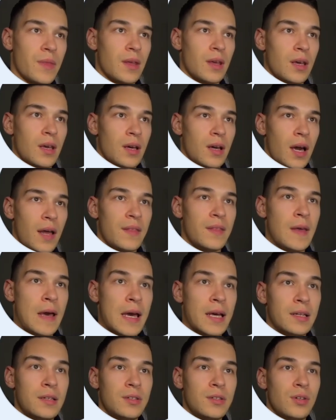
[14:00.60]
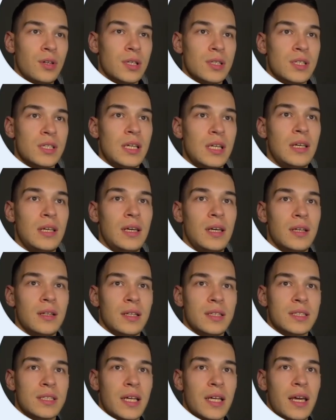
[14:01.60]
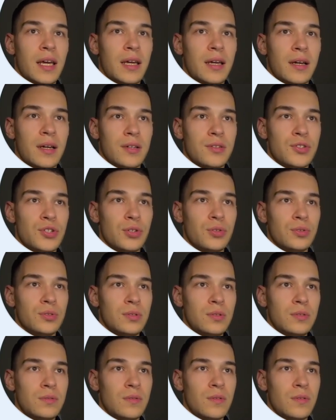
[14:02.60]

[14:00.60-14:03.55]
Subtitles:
And then you can see, let's say June,